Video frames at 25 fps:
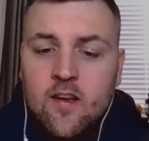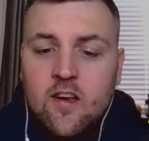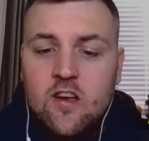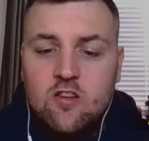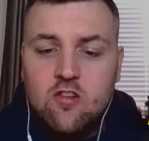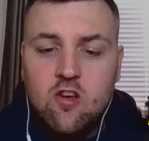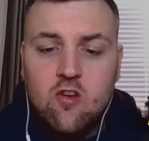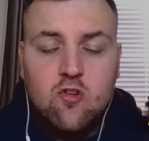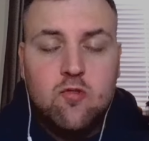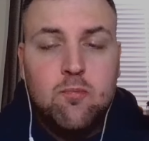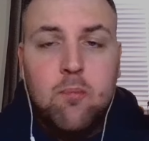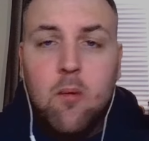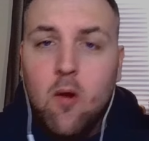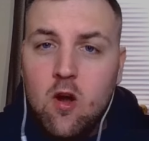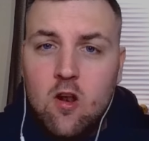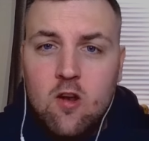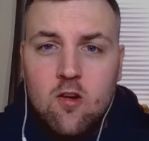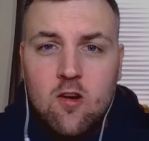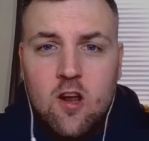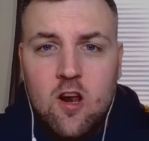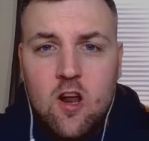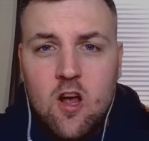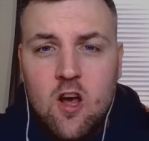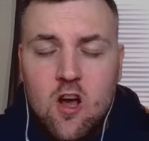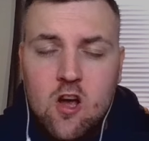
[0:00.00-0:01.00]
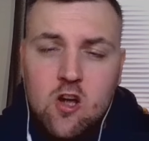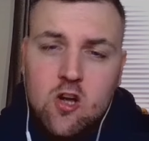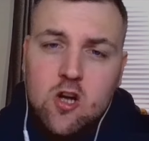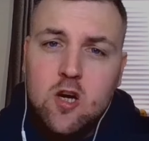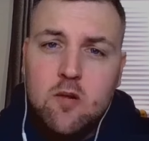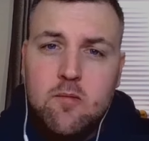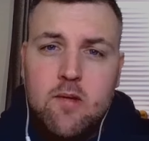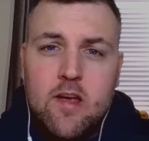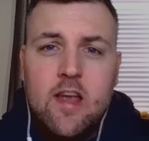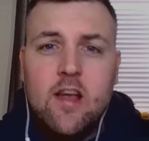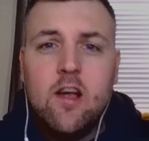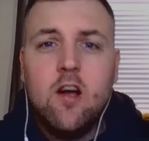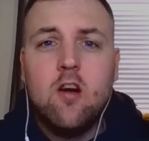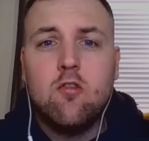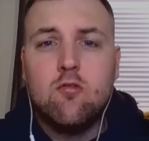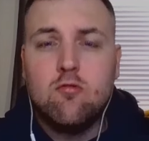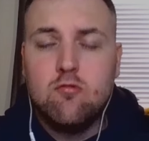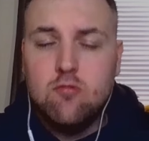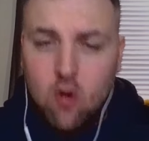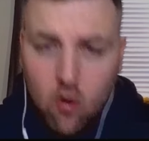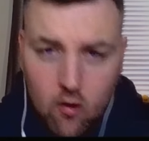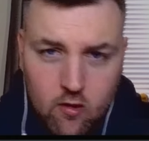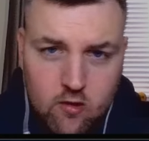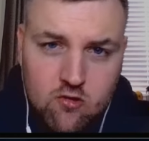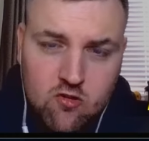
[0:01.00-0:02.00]
So spoiler alert coming
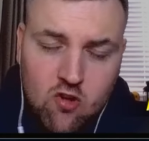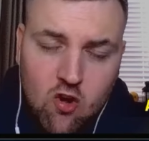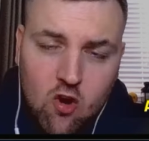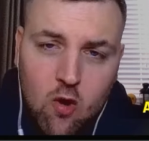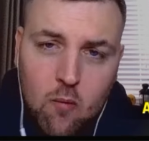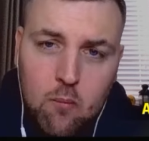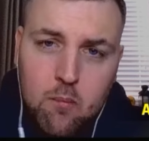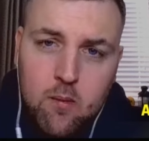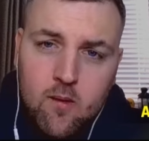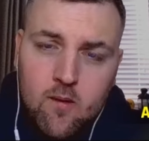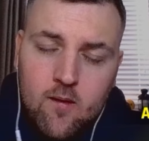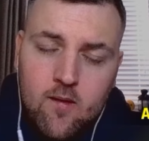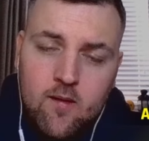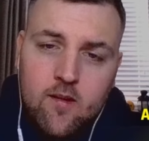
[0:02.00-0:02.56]
right up.